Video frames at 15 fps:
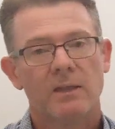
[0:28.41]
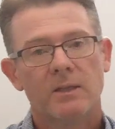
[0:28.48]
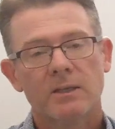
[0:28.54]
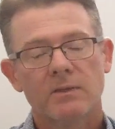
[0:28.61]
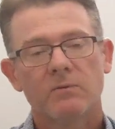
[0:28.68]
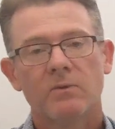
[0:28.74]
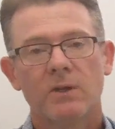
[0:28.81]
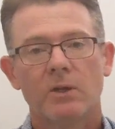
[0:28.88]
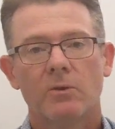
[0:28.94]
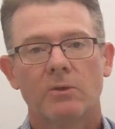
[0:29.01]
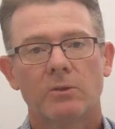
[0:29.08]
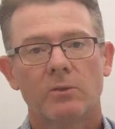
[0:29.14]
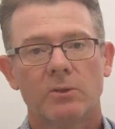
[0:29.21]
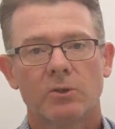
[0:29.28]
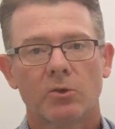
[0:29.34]
This video,
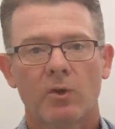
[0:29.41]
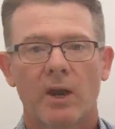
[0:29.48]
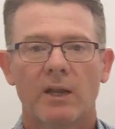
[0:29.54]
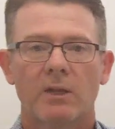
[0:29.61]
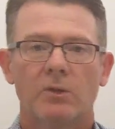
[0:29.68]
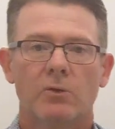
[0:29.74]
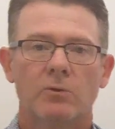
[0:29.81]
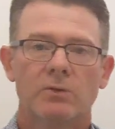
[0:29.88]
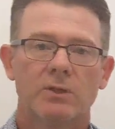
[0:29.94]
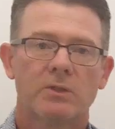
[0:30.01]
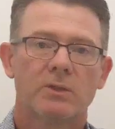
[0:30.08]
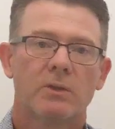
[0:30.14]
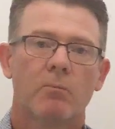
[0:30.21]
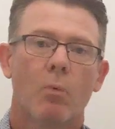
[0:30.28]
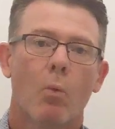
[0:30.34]
to its credit,
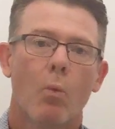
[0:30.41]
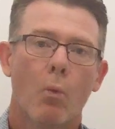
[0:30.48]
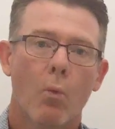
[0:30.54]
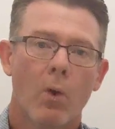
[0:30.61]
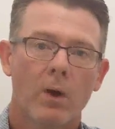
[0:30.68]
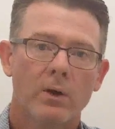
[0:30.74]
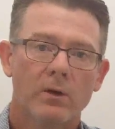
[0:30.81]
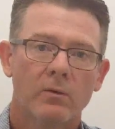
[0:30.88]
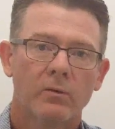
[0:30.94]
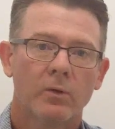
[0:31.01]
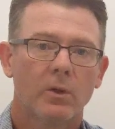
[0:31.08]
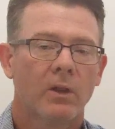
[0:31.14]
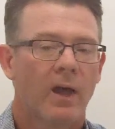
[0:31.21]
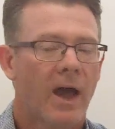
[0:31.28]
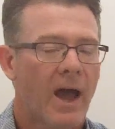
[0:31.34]
uses some
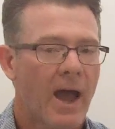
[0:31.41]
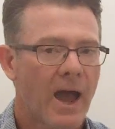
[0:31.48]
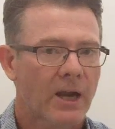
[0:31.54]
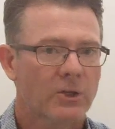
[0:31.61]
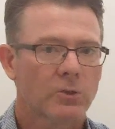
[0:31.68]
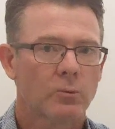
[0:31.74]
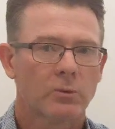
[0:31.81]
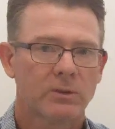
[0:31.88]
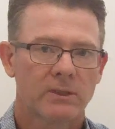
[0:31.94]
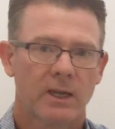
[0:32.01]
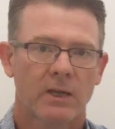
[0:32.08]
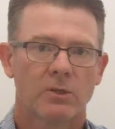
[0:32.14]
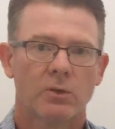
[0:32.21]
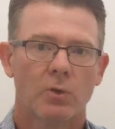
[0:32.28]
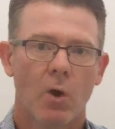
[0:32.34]
wonderful actual
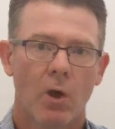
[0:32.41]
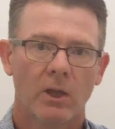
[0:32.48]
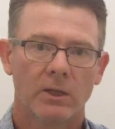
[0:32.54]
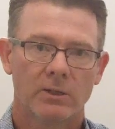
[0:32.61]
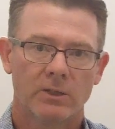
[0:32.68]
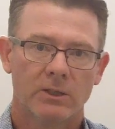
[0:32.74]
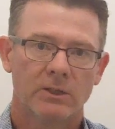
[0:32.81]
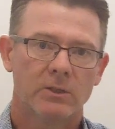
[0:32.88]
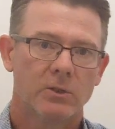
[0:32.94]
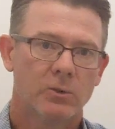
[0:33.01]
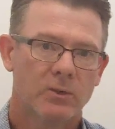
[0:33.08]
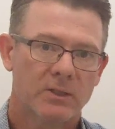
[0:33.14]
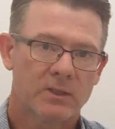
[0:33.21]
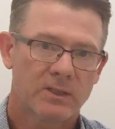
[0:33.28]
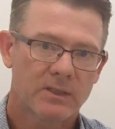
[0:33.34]
technology
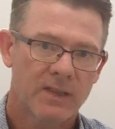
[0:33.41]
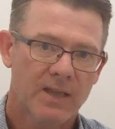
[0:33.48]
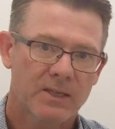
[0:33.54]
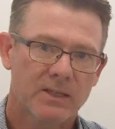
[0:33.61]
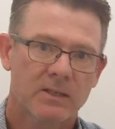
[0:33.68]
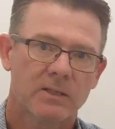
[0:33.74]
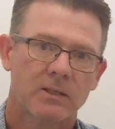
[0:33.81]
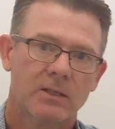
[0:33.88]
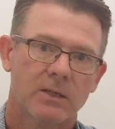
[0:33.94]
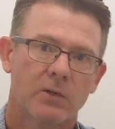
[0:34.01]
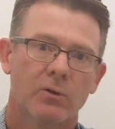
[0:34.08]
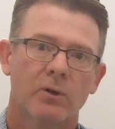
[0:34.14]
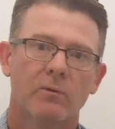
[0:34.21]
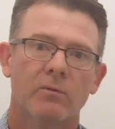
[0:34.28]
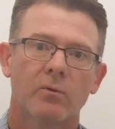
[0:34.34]
to assess the
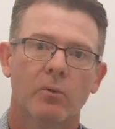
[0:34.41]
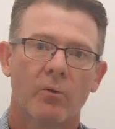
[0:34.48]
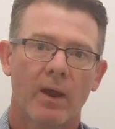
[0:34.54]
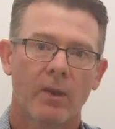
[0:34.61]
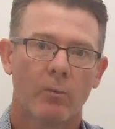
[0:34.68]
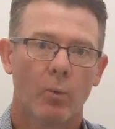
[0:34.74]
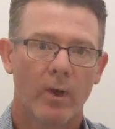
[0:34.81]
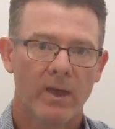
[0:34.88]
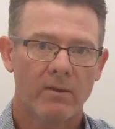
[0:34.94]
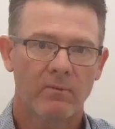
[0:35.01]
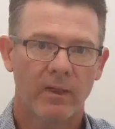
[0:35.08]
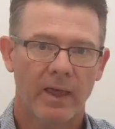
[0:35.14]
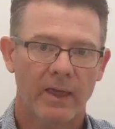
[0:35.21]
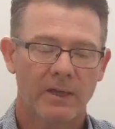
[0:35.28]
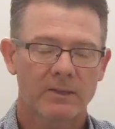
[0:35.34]
near-infrared
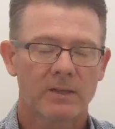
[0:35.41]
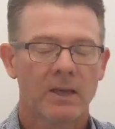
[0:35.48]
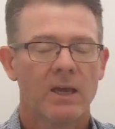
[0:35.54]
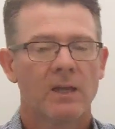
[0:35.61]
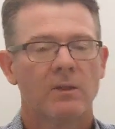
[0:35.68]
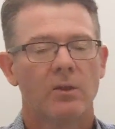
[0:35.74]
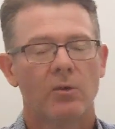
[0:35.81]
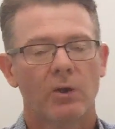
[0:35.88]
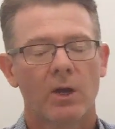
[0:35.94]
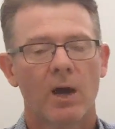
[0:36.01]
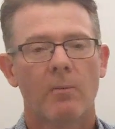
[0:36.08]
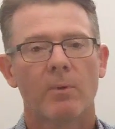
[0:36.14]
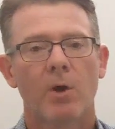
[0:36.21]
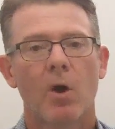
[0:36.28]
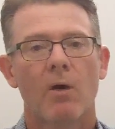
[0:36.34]
wavelengths that are
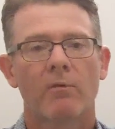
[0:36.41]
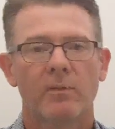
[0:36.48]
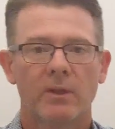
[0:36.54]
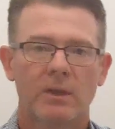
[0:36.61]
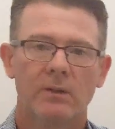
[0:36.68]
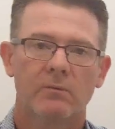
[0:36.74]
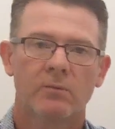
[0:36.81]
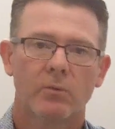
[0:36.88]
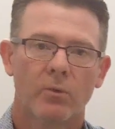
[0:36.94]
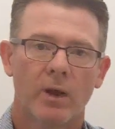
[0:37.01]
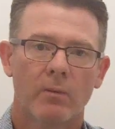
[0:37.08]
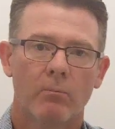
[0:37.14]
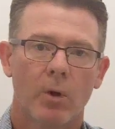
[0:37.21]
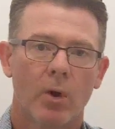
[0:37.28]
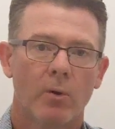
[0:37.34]
coming off of the
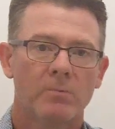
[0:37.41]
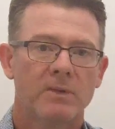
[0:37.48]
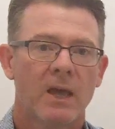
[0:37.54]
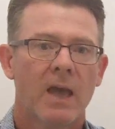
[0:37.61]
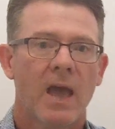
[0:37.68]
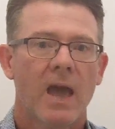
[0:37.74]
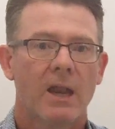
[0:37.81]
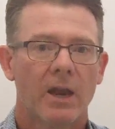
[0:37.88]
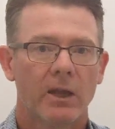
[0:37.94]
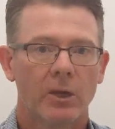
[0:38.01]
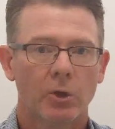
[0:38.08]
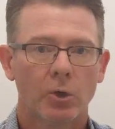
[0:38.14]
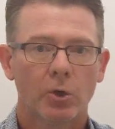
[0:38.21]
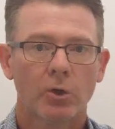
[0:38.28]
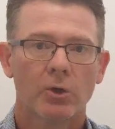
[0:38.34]
infrared bulbs, and I
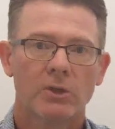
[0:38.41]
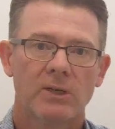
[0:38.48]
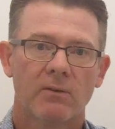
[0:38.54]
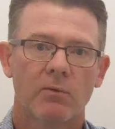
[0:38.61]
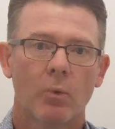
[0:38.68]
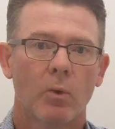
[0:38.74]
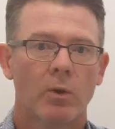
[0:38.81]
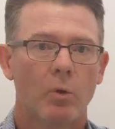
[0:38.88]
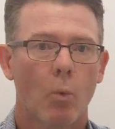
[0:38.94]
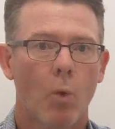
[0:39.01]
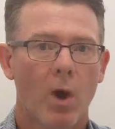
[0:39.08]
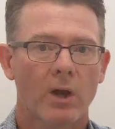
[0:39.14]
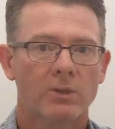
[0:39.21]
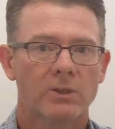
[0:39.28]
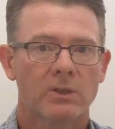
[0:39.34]
encourage everyone to
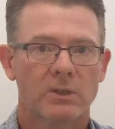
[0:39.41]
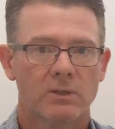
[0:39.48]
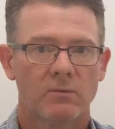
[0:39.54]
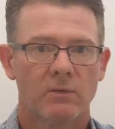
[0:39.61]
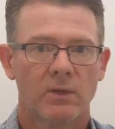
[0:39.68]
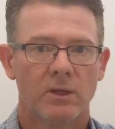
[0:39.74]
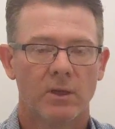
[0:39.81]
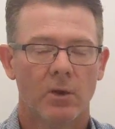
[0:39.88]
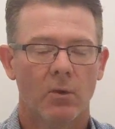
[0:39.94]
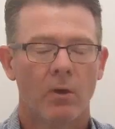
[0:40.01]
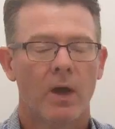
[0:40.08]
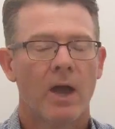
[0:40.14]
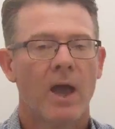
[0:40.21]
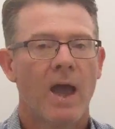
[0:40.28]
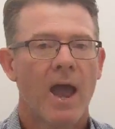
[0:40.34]
watch this video.
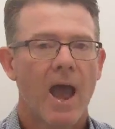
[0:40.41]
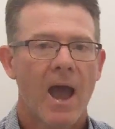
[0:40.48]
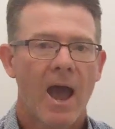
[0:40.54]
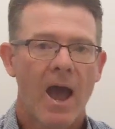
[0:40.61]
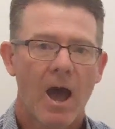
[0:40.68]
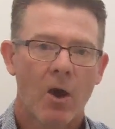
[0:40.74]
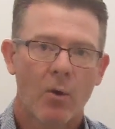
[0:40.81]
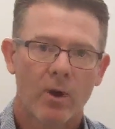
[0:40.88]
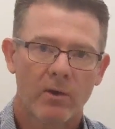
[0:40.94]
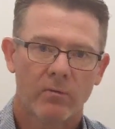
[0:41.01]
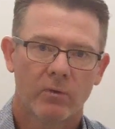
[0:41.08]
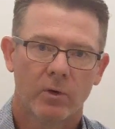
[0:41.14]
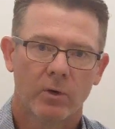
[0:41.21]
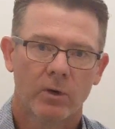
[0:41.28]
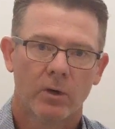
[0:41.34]

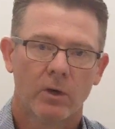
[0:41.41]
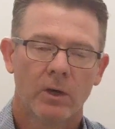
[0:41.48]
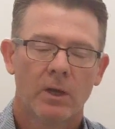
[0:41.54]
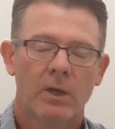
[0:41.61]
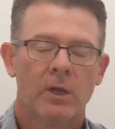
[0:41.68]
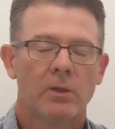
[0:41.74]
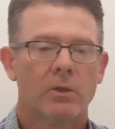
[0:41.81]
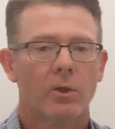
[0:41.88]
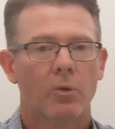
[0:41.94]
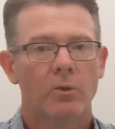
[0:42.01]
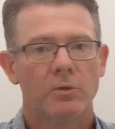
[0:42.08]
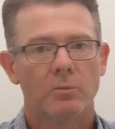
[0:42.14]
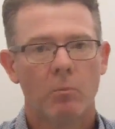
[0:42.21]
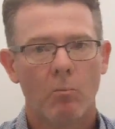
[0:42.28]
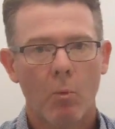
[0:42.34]
However,
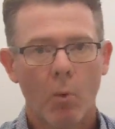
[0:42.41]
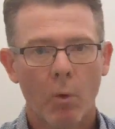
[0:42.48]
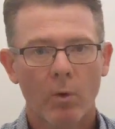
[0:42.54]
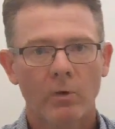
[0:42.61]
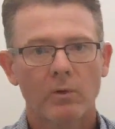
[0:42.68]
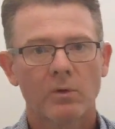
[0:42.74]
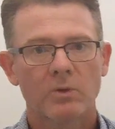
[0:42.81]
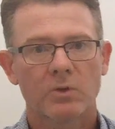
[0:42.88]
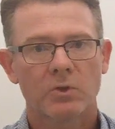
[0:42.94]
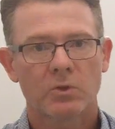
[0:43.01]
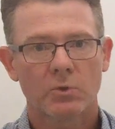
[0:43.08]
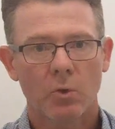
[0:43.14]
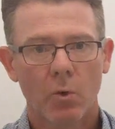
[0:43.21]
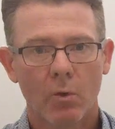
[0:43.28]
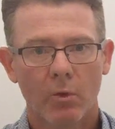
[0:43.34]
there is more to the
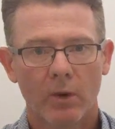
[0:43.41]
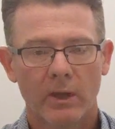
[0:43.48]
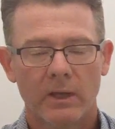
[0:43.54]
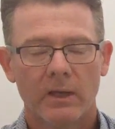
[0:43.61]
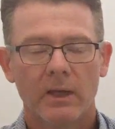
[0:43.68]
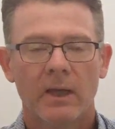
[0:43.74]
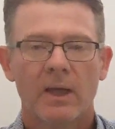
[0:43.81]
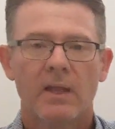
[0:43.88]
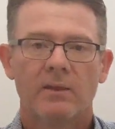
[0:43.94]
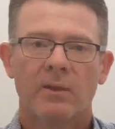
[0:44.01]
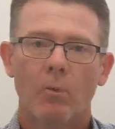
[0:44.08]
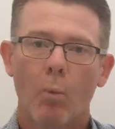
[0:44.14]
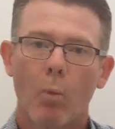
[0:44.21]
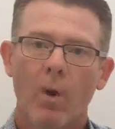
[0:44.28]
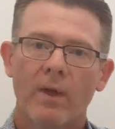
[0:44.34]
story
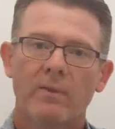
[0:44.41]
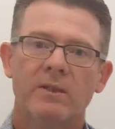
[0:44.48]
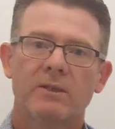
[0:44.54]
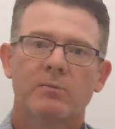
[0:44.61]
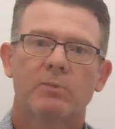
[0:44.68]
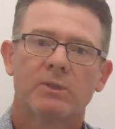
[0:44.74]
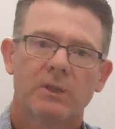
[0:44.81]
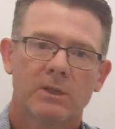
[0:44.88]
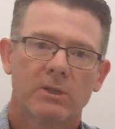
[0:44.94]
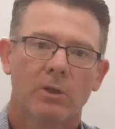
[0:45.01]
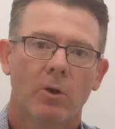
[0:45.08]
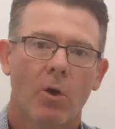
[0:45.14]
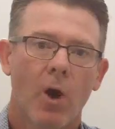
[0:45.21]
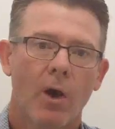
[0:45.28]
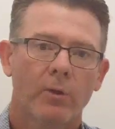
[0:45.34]
than what this
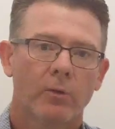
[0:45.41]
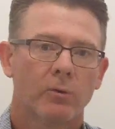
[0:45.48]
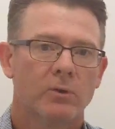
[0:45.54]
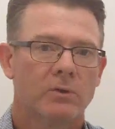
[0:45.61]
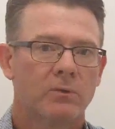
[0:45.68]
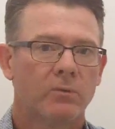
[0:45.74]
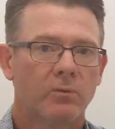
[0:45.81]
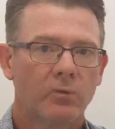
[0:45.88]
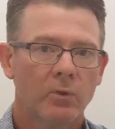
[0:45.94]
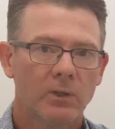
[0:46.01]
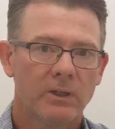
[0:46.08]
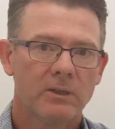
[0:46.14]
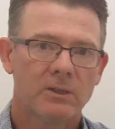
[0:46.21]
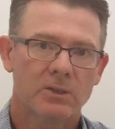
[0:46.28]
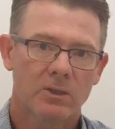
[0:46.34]
particular author is
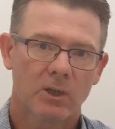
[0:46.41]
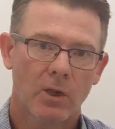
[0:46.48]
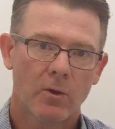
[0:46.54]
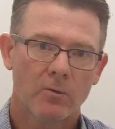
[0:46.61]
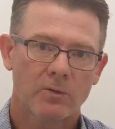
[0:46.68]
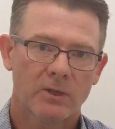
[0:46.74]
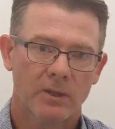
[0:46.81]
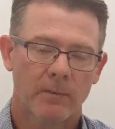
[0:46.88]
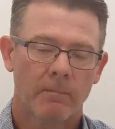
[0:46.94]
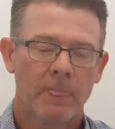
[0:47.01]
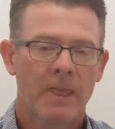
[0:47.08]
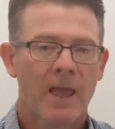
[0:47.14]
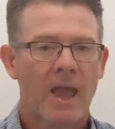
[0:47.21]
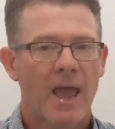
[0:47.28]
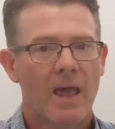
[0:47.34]
fully disclosing,
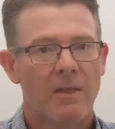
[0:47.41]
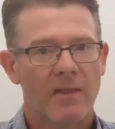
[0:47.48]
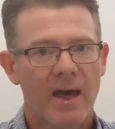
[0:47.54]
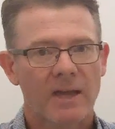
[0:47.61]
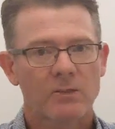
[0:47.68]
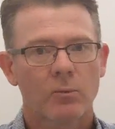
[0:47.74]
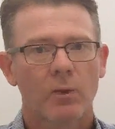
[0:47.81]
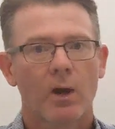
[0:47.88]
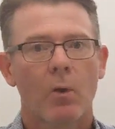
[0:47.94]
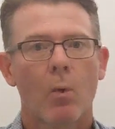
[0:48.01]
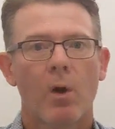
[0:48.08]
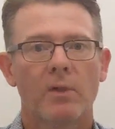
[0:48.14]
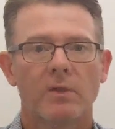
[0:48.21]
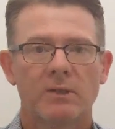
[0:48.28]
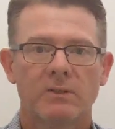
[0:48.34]
and that's what I
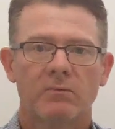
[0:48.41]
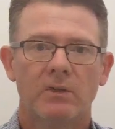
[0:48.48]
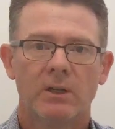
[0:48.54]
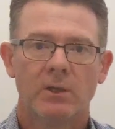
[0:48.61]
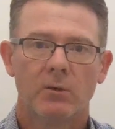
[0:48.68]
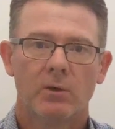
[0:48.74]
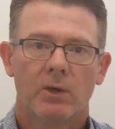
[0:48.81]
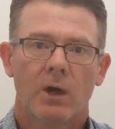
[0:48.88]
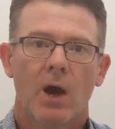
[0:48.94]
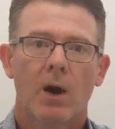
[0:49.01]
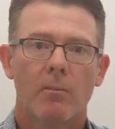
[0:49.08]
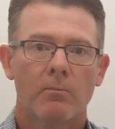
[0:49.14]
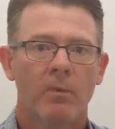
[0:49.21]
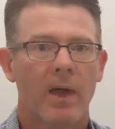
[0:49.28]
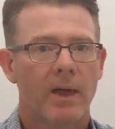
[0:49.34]
want this video to
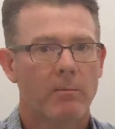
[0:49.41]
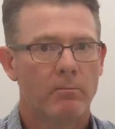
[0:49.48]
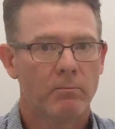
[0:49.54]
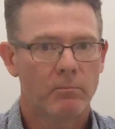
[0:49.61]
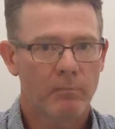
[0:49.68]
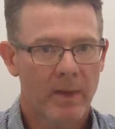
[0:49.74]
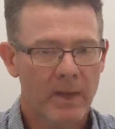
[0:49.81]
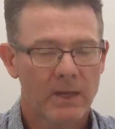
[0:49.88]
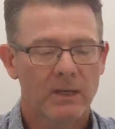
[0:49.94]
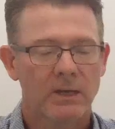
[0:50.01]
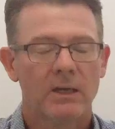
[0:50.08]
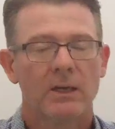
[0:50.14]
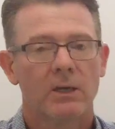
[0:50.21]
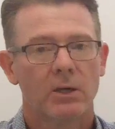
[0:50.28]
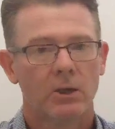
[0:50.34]
come and
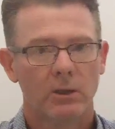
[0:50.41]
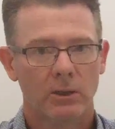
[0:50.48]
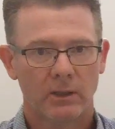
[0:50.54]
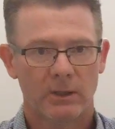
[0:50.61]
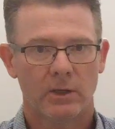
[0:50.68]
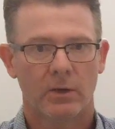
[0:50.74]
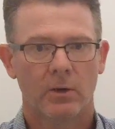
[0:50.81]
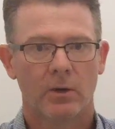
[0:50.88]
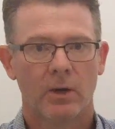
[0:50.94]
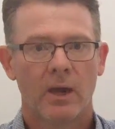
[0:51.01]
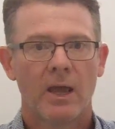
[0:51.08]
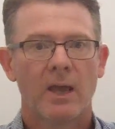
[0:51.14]
make clear.